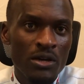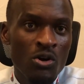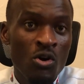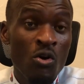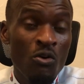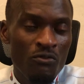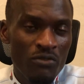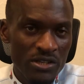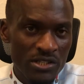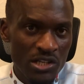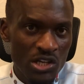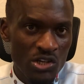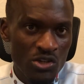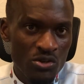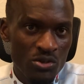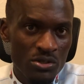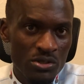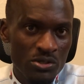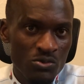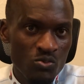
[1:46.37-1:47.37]

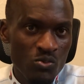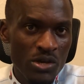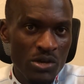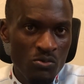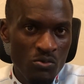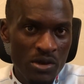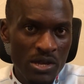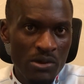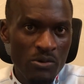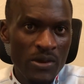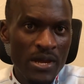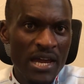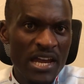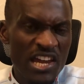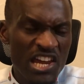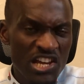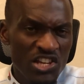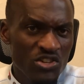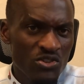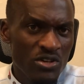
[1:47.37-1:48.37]
conversations. We
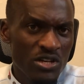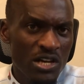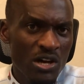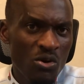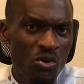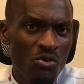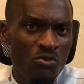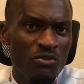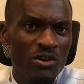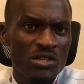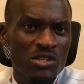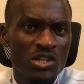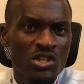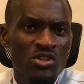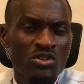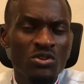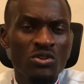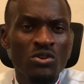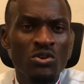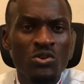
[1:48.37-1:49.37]
engage you in a
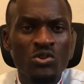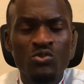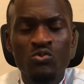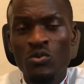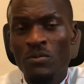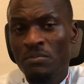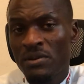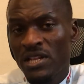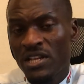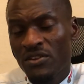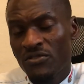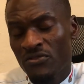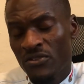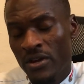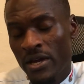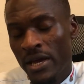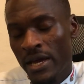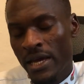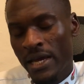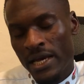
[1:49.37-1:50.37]
conversation because we believe
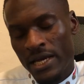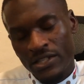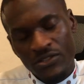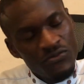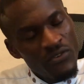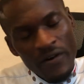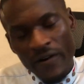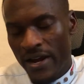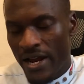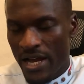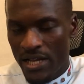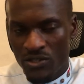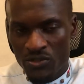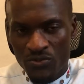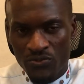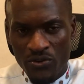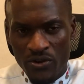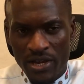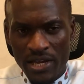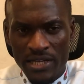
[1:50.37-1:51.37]
it's very hard to
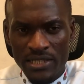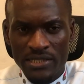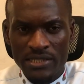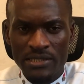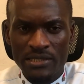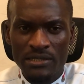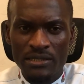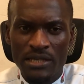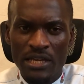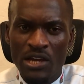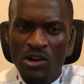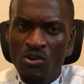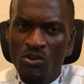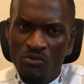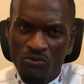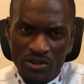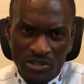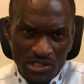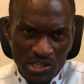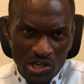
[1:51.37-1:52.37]
forget a
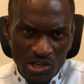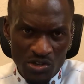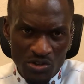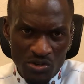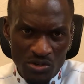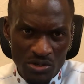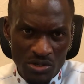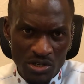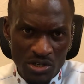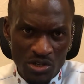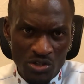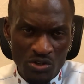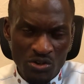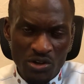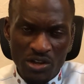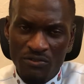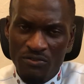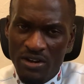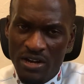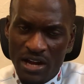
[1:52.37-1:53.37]
conversation.
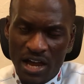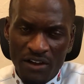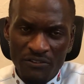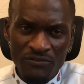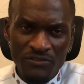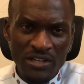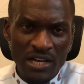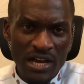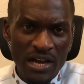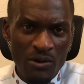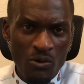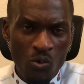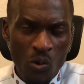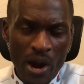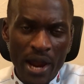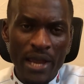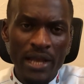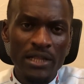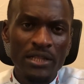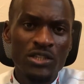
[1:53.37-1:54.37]
Even after a
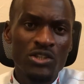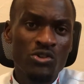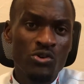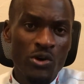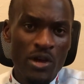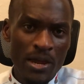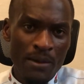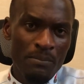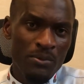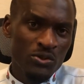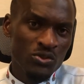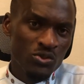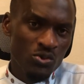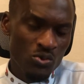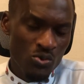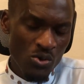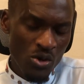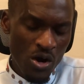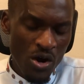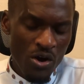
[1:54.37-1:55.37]
while, you're able
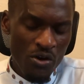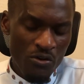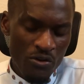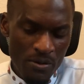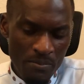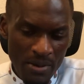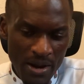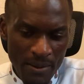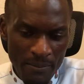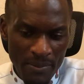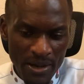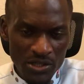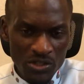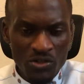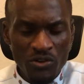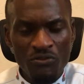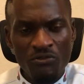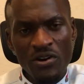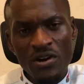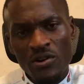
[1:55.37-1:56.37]
to remember.
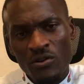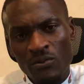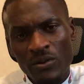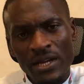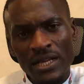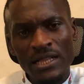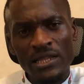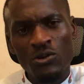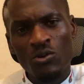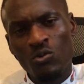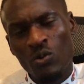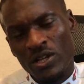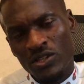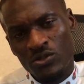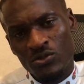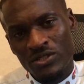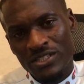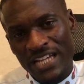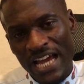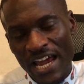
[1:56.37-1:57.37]
So very quickly, we want
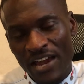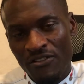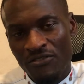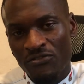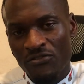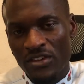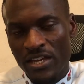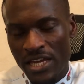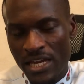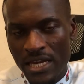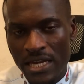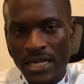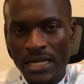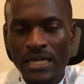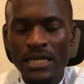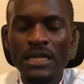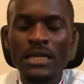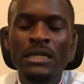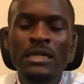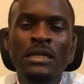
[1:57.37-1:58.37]
to dive
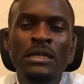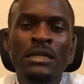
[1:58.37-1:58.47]
in